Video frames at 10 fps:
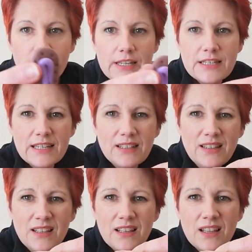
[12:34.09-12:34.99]

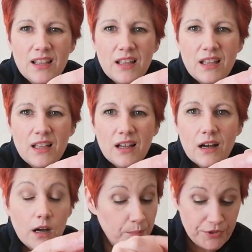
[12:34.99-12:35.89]
detail.
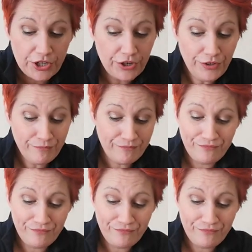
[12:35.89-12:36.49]
Up to you.